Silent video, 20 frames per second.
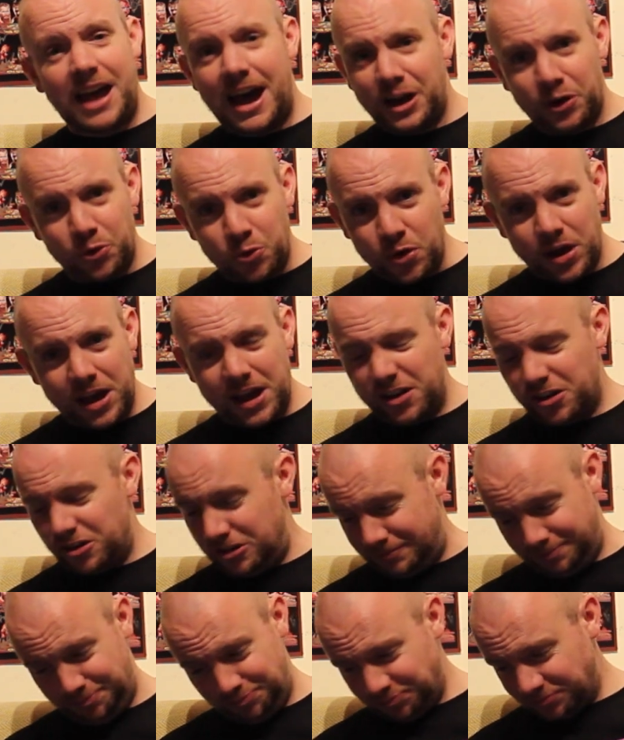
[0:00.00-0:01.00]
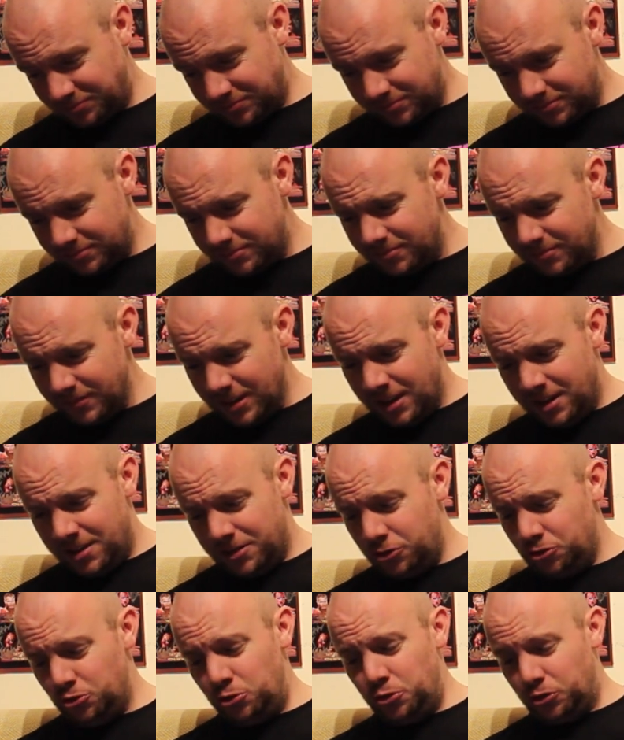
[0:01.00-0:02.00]
Dan O'Hare.
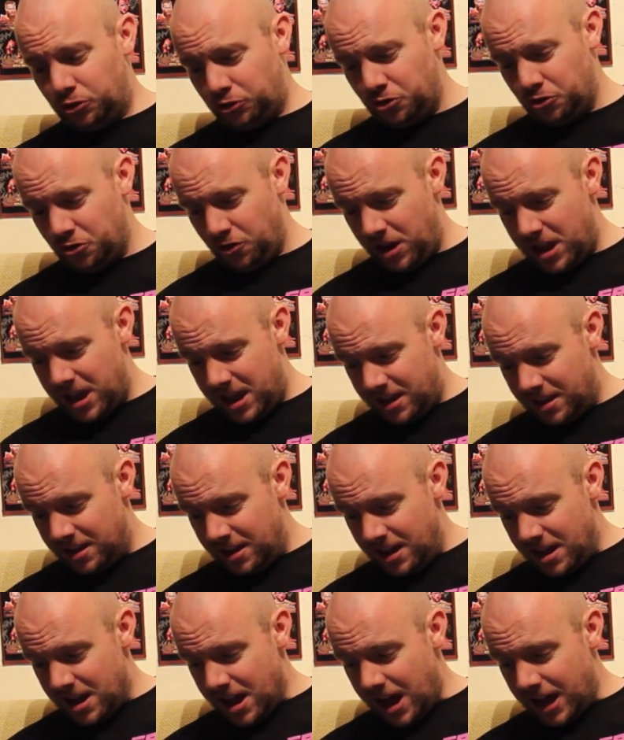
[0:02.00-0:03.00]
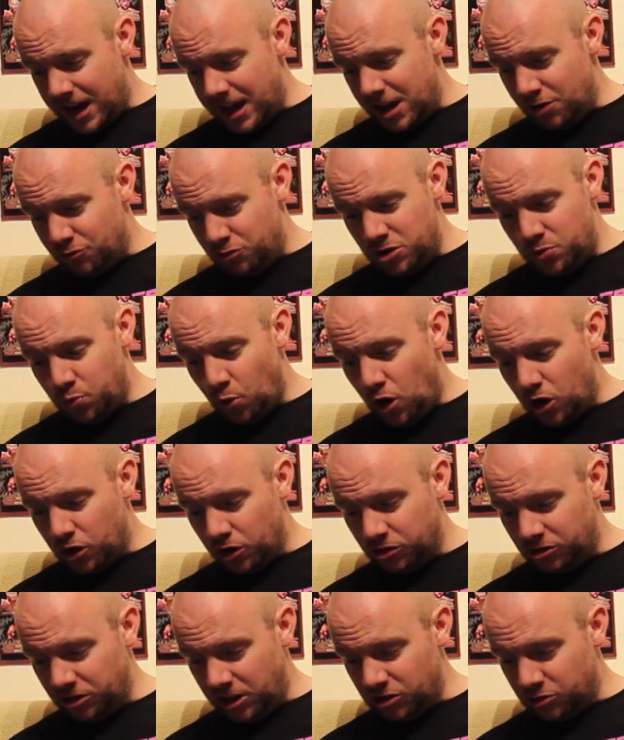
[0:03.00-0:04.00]
The show looks great. And Reed
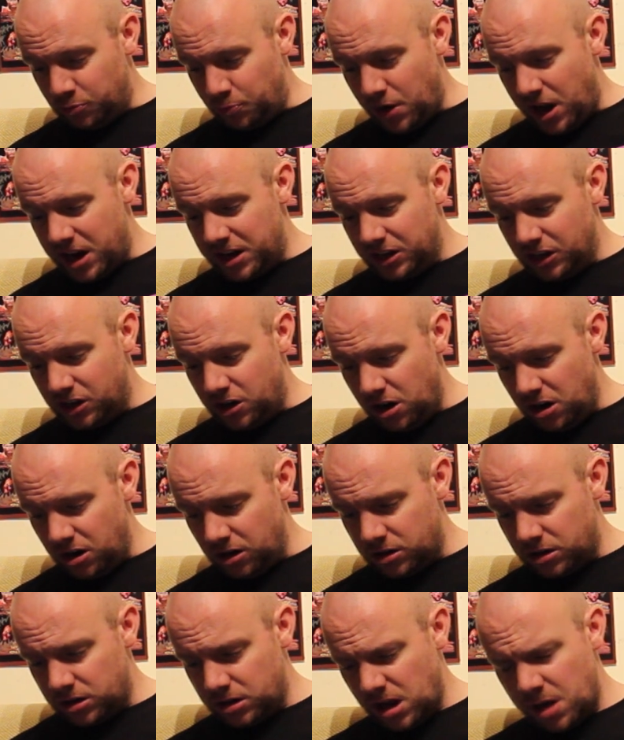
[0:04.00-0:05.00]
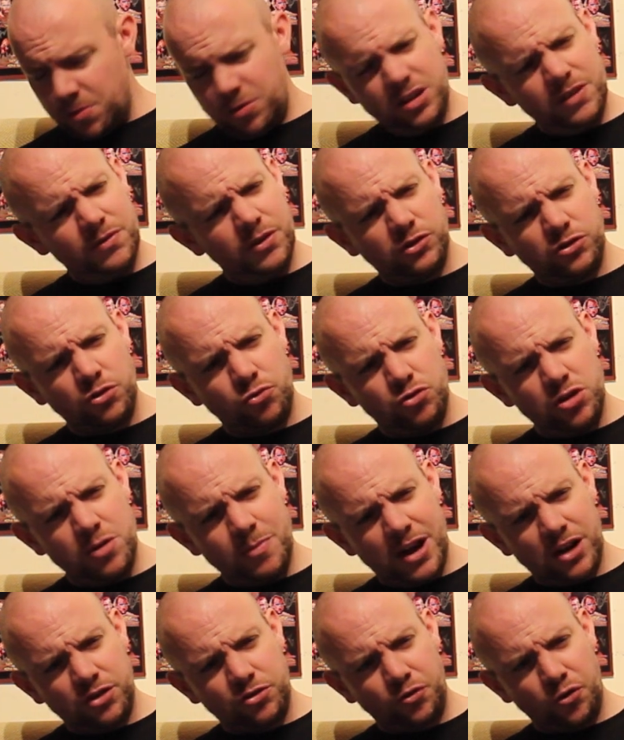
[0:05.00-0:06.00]
Walker's against Brandon Kirk. I believe that's a
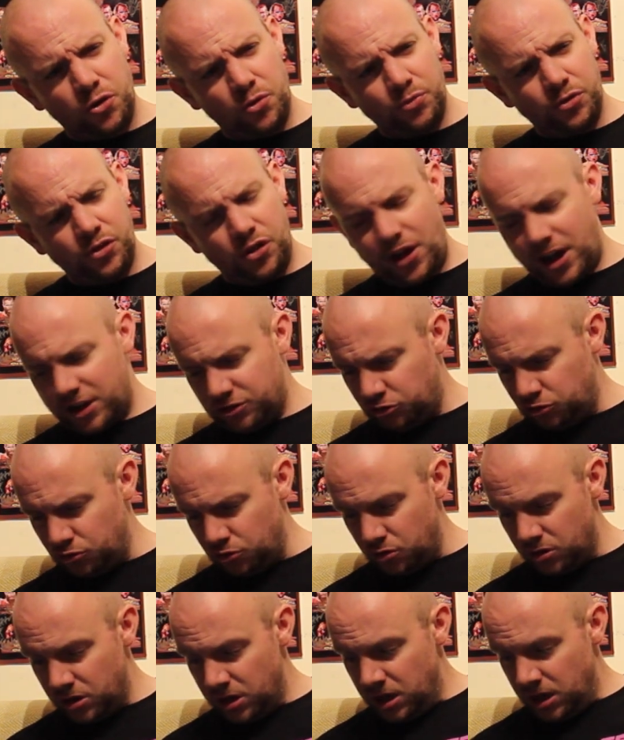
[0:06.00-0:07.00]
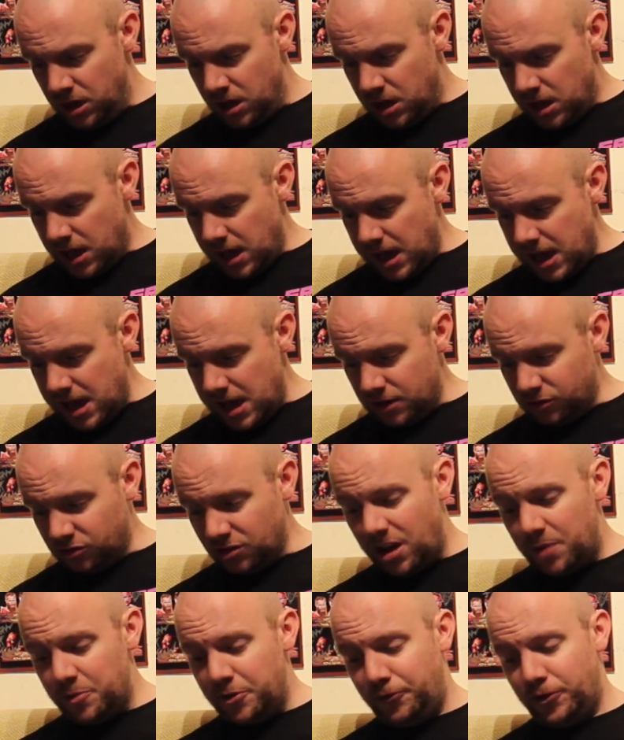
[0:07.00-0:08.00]
rematch from the last show. So
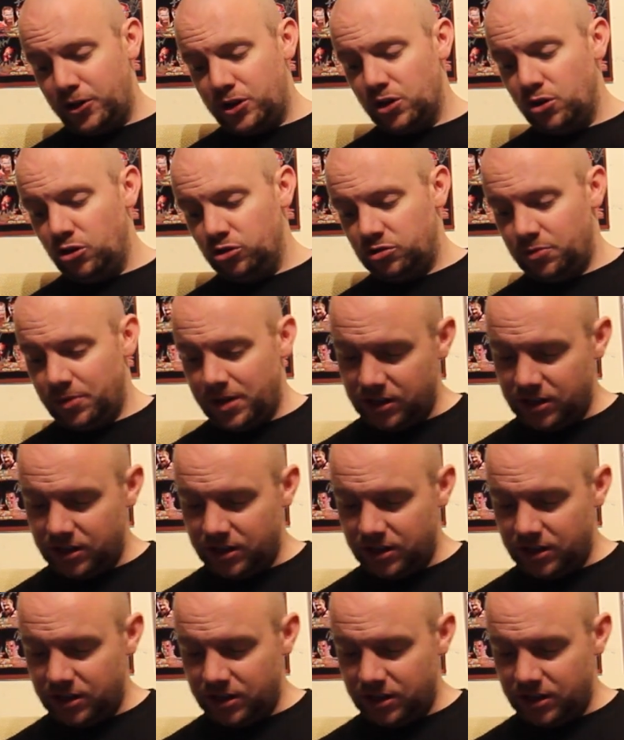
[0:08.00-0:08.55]
that'll be fucking awesome.